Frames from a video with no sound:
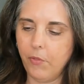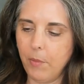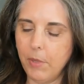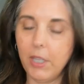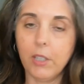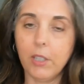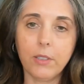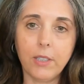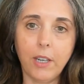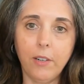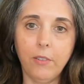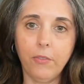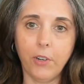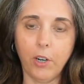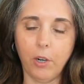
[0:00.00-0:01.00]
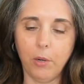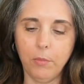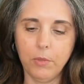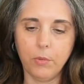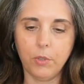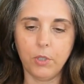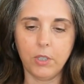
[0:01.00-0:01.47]
Heelside Farms,
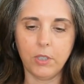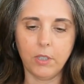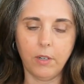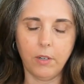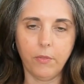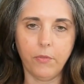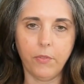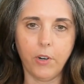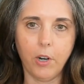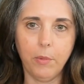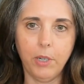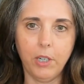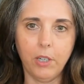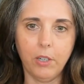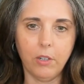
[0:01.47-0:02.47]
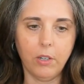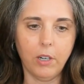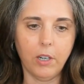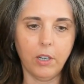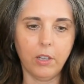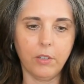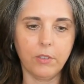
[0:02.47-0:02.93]
which is a farm
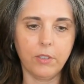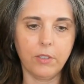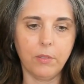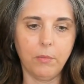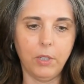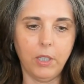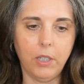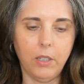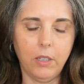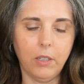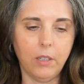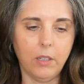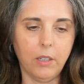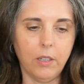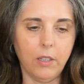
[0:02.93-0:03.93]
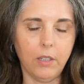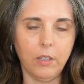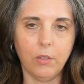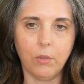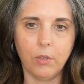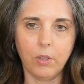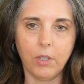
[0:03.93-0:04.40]
here close to me in
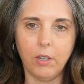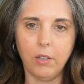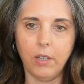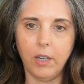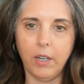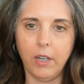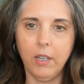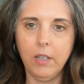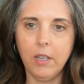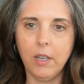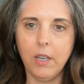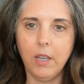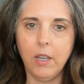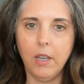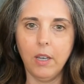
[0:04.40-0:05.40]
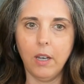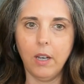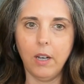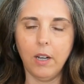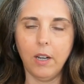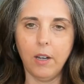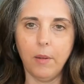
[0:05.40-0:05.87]
North Carolina.
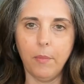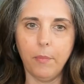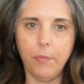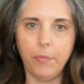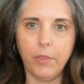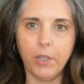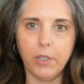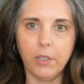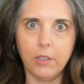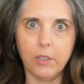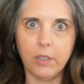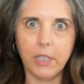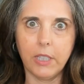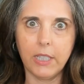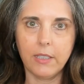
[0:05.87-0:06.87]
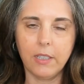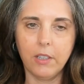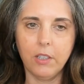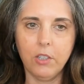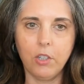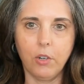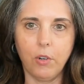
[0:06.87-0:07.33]
The link is in the
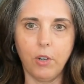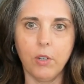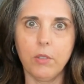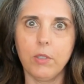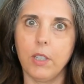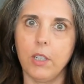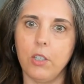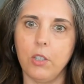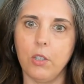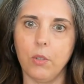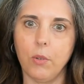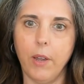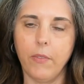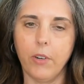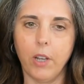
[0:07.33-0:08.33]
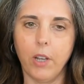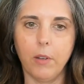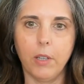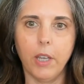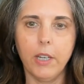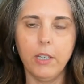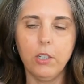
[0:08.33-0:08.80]
show notes. They do have an
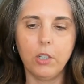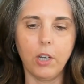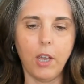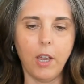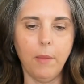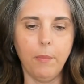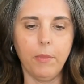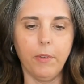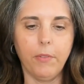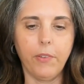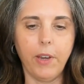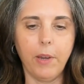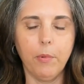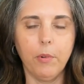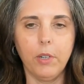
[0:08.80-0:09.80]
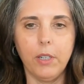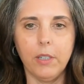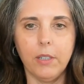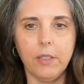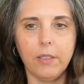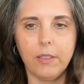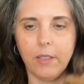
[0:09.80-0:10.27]
online shop. The fiber
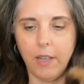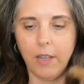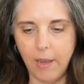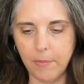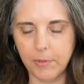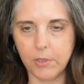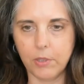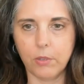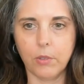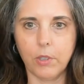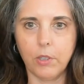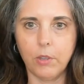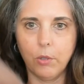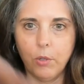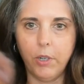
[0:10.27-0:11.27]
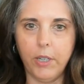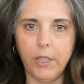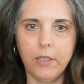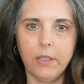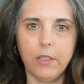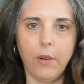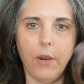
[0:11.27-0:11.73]
is absolutely glorious.
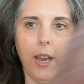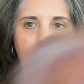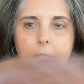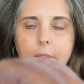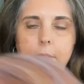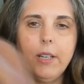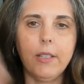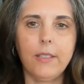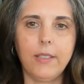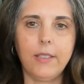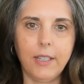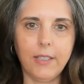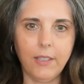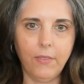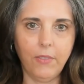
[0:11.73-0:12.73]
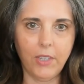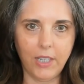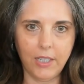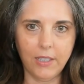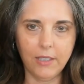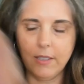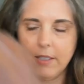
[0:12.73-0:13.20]
So I have 6 of
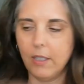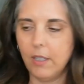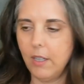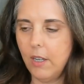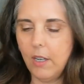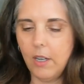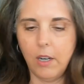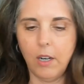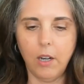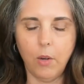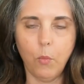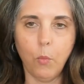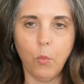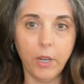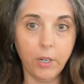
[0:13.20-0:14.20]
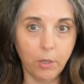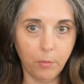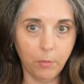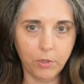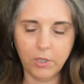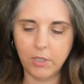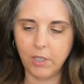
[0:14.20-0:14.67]
these, one
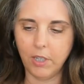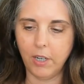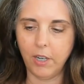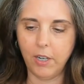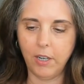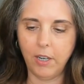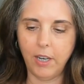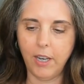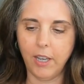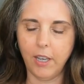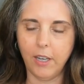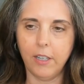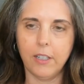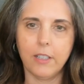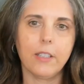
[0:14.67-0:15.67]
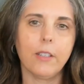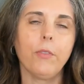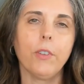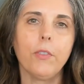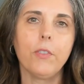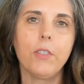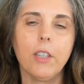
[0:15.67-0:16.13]
almost done, and it's the
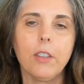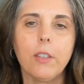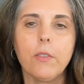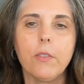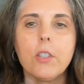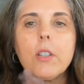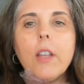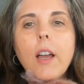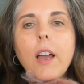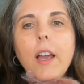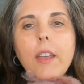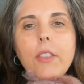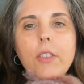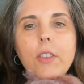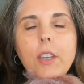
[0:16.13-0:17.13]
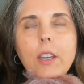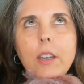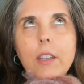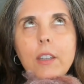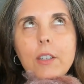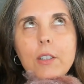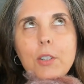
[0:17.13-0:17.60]
15th of July. I
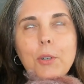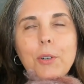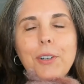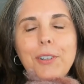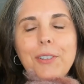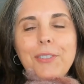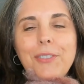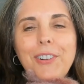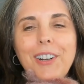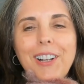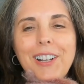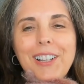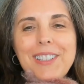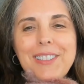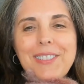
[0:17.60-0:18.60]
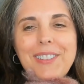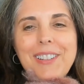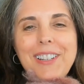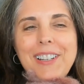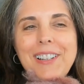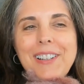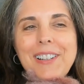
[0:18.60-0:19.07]
think the Tour de France
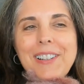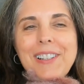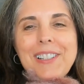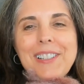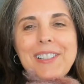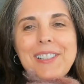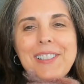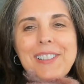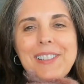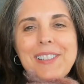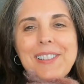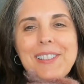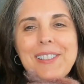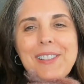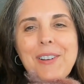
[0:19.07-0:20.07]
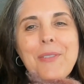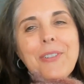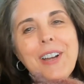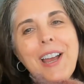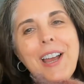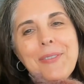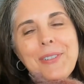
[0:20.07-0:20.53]
is over
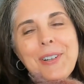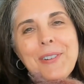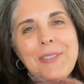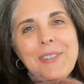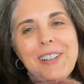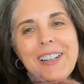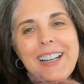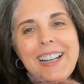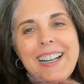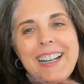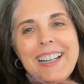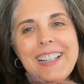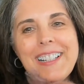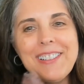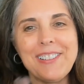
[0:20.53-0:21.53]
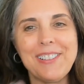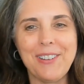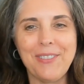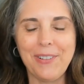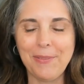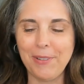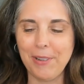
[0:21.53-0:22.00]
half over. I don't know
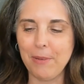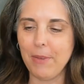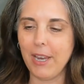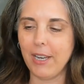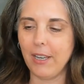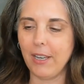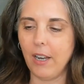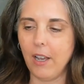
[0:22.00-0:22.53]
if I'm going to make it.